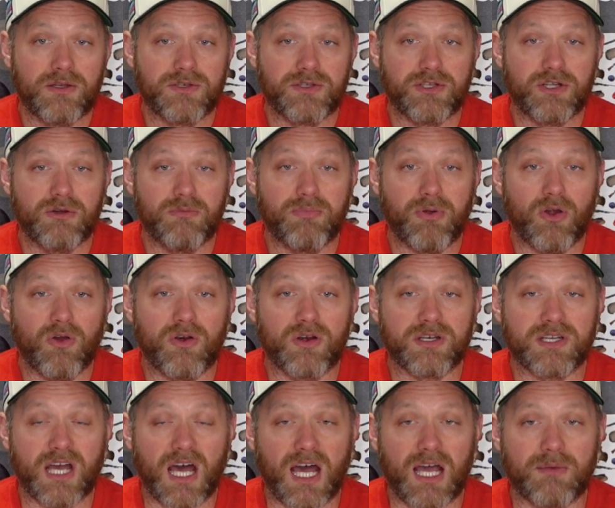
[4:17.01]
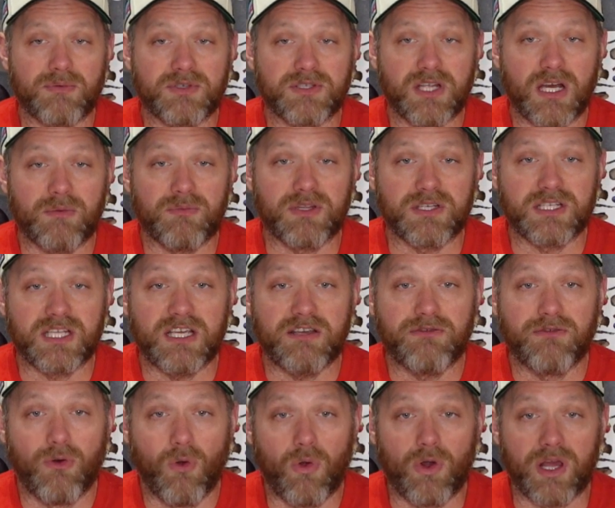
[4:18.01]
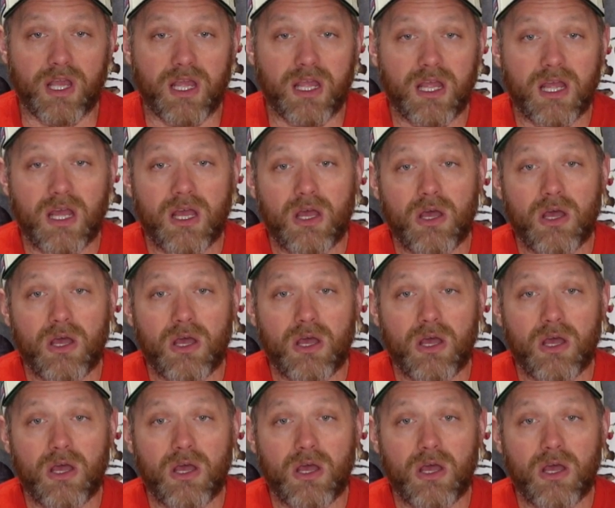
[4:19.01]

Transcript: Two prototypes, dubbed the T-40,